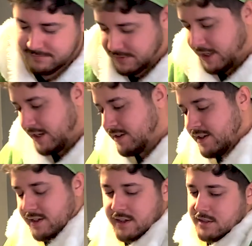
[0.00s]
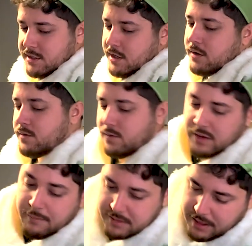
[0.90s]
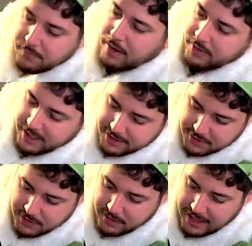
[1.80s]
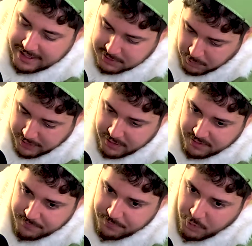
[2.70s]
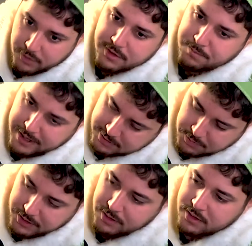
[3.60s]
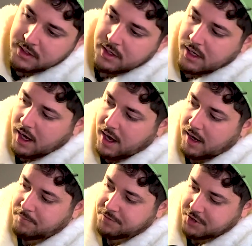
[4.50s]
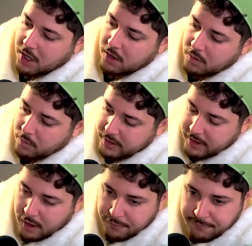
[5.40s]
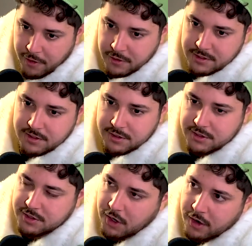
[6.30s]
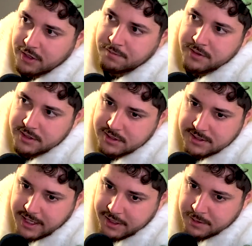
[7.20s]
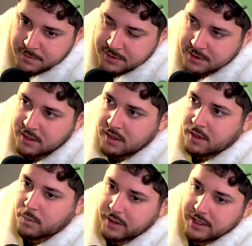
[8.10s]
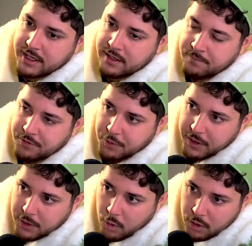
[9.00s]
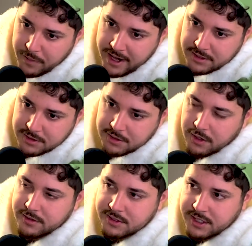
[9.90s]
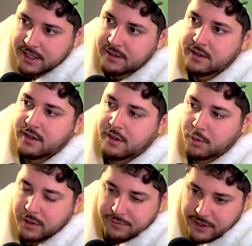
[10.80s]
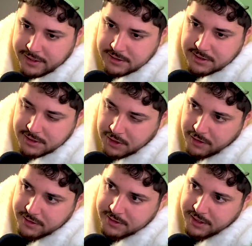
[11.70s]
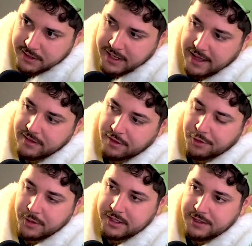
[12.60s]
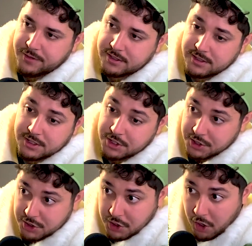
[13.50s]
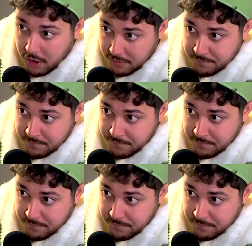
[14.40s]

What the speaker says: Yeah. So I want to get into it last week or this past week. So we did our first stardom sit-ems. We did 3 quarterbacks to start and sit, 3 flexes to start and sit, and then 3 defenses to start.